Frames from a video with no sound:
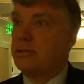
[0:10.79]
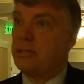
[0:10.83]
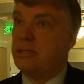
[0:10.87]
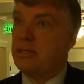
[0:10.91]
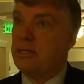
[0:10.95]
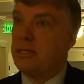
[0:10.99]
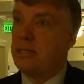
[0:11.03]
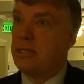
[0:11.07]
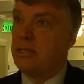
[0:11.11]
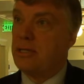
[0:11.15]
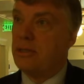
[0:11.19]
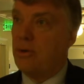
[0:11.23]

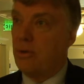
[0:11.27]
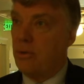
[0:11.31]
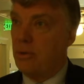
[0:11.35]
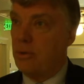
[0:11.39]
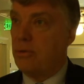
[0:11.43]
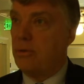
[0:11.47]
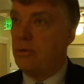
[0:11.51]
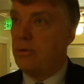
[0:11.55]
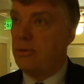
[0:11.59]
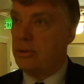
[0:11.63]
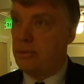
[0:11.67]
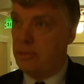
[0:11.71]
The,
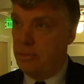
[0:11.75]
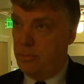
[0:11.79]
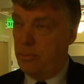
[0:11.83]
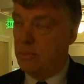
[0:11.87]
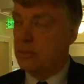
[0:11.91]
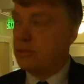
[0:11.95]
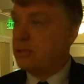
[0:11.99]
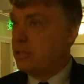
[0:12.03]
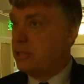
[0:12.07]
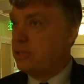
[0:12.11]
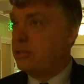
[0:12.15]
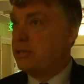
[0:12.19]
old, the more
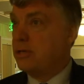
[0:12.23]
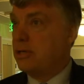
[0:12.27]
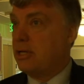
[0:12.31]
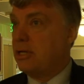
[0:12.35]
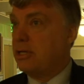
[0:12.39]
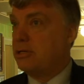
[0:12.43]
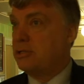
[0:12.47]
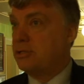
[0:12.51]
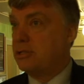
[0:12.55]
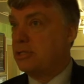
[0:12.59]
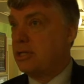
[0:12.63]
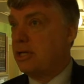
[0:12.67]
senior
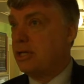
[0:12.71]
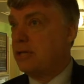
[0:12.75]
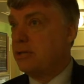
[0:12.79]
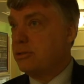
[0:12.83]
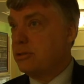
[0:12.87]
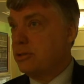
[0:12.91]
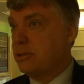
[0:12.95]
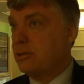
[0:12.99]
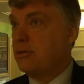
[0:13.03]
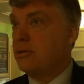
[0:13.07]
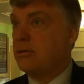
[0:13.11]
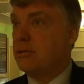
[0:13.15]

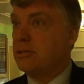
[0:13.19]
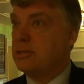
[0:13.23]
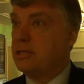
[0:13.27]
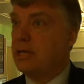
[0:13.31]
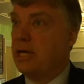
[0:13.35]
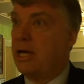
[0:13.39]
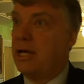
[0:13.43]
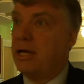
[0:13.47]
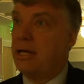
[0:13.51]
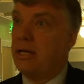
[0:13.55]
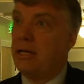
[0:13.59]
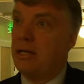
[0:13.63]
legislators, of course,
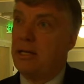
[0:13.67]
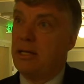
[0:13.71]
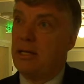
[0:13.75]
had